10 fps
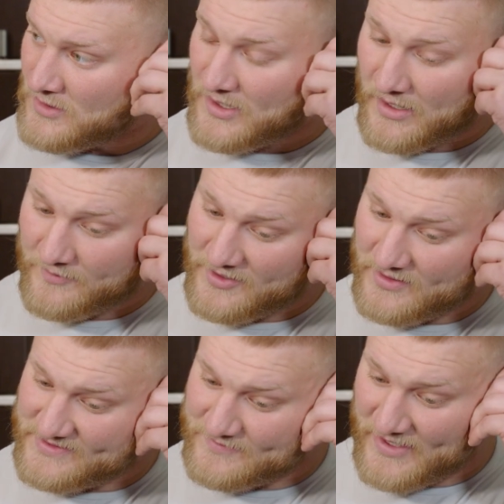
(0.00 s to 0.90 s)
Yeah, I mean,
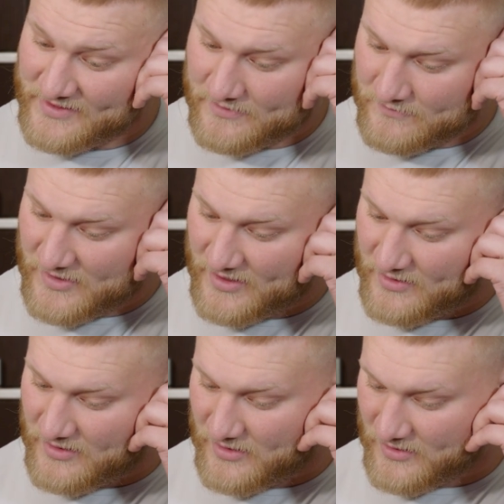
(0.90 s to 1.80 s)
this is
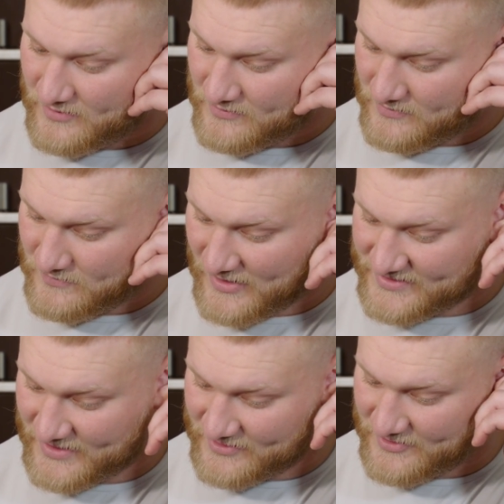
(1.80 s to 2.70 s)
my
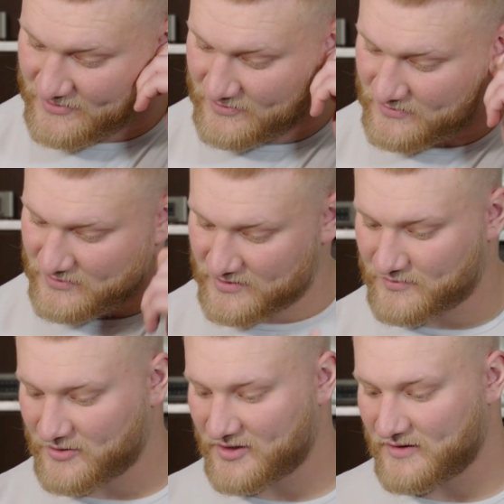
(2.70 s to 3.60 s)
second year in
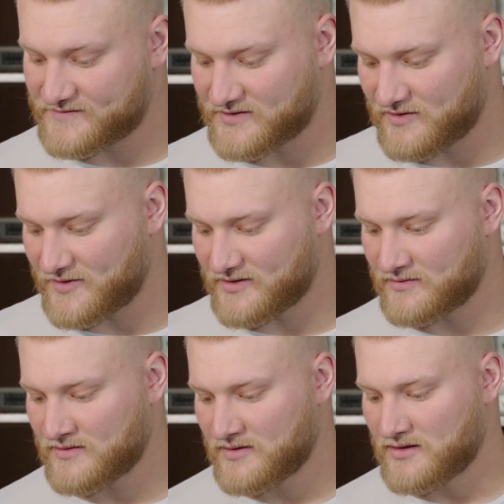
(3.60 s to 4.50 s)
the playoffs. So, I mean,
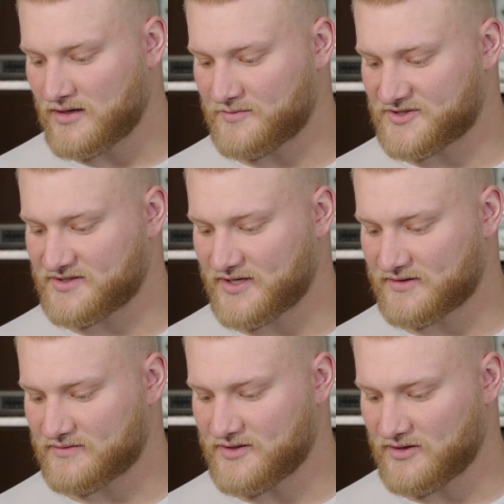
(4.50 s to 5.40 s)
I'm just like,
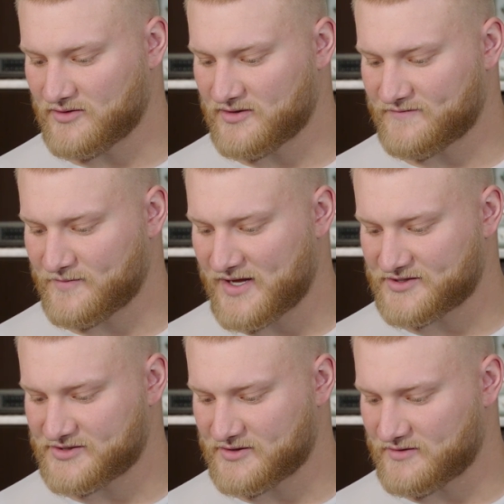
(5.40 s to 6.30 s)
learning from
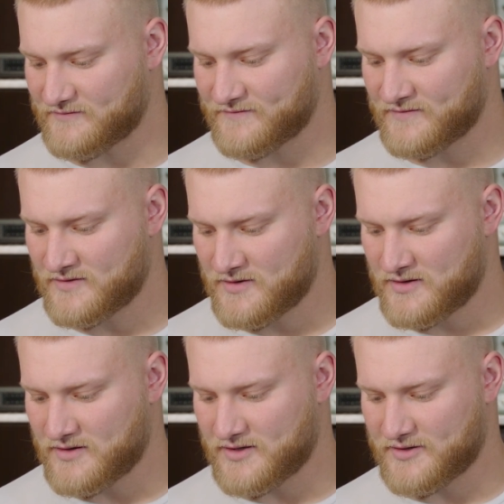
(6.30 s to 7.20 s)
last year
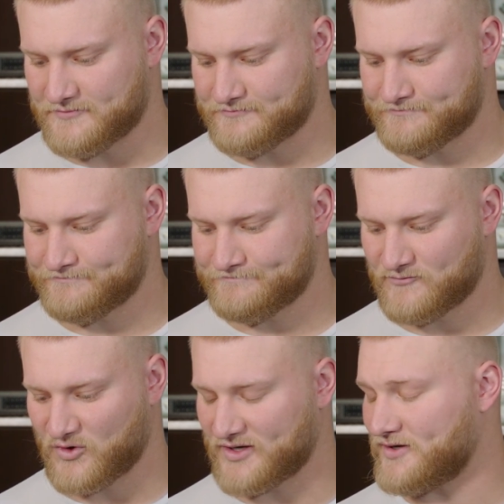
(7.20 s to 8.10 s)
of
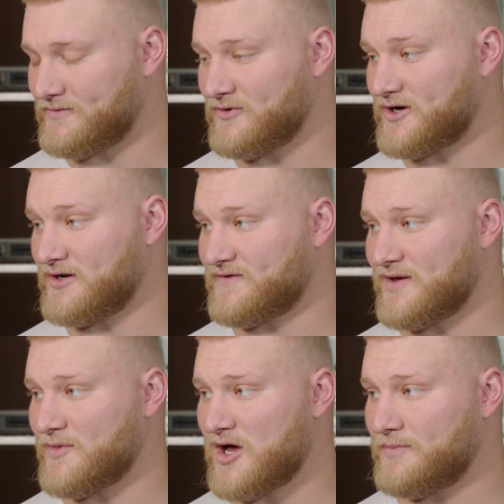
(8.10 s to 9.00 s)
what could have
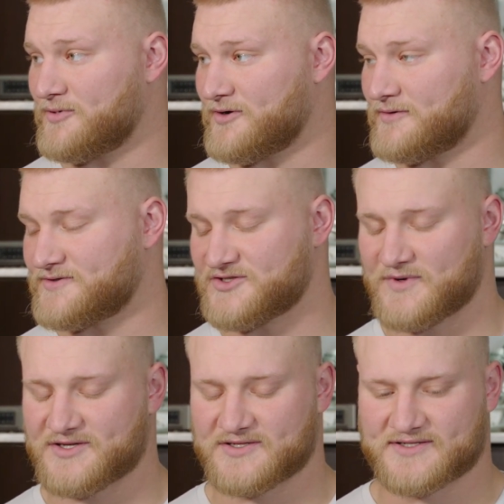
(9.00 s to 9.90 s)
came up or
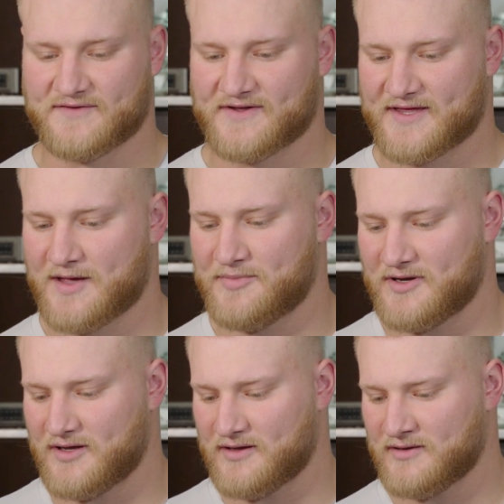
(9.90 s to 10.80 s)
situations and stuff like that.
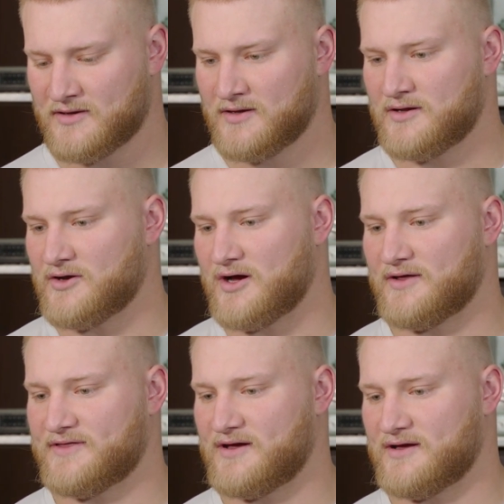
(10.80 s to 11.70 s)
But,
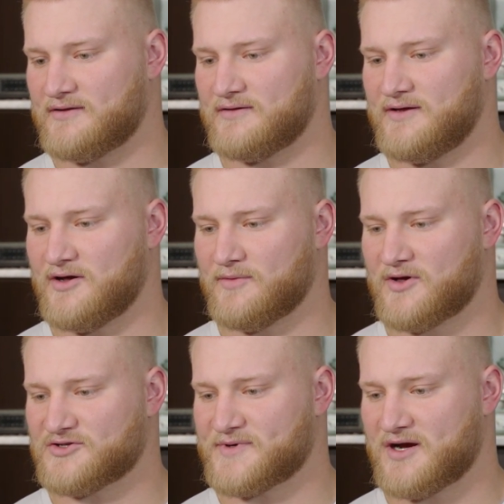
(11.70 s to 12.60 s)
I thought,
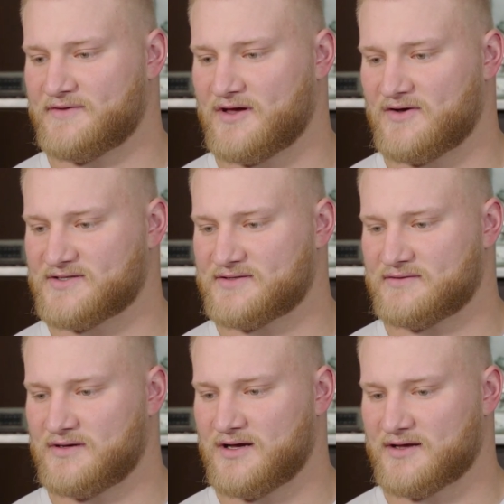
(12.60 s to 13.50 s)
Coach McCarthy always
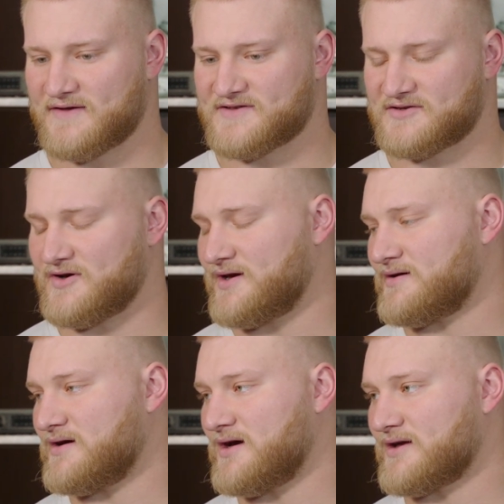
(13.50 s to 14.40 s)
gives us a great
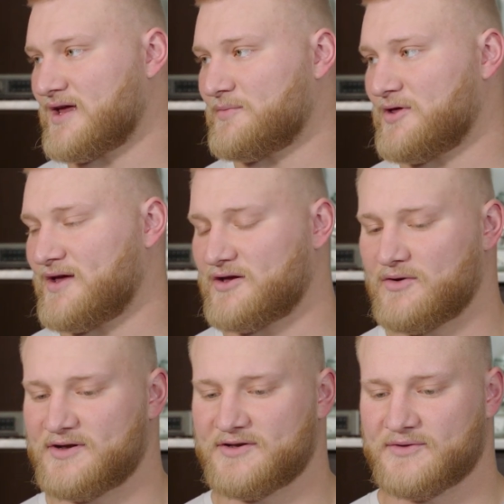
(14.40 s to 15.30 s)
game plan
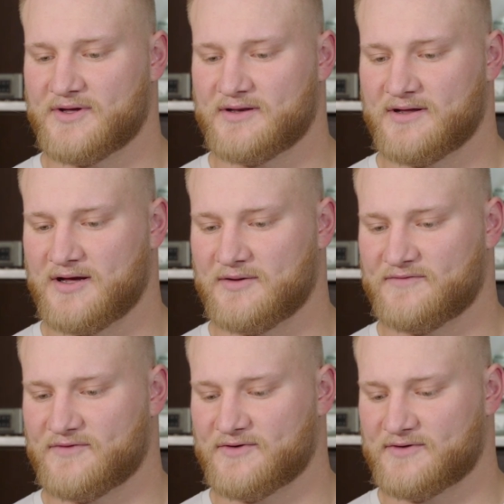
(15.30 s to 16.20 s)
going into it
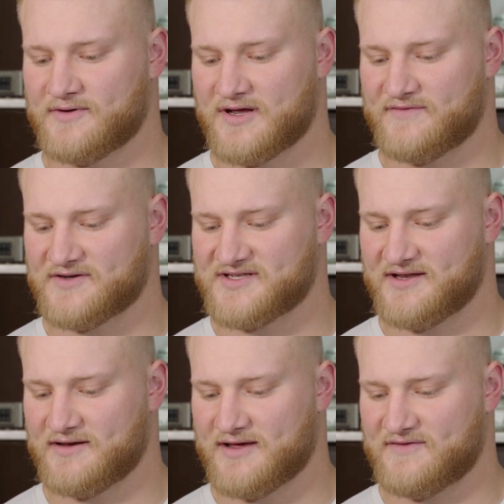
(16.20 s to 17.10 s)
for
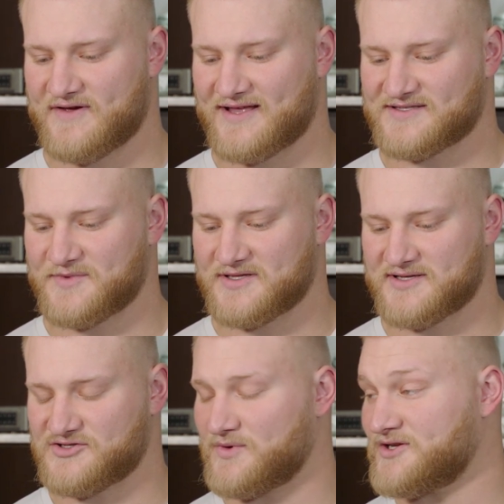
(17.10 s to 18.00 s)
adversity advancement
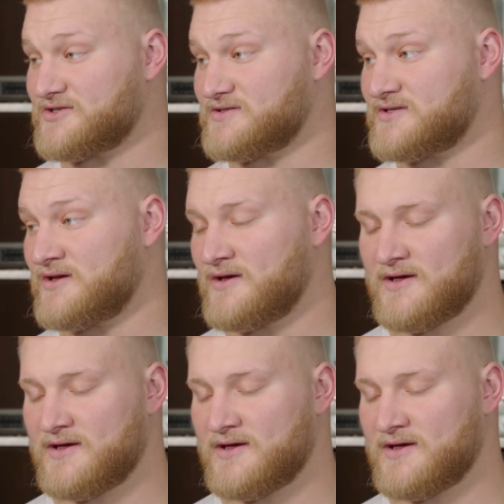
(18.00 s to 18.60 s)
situations.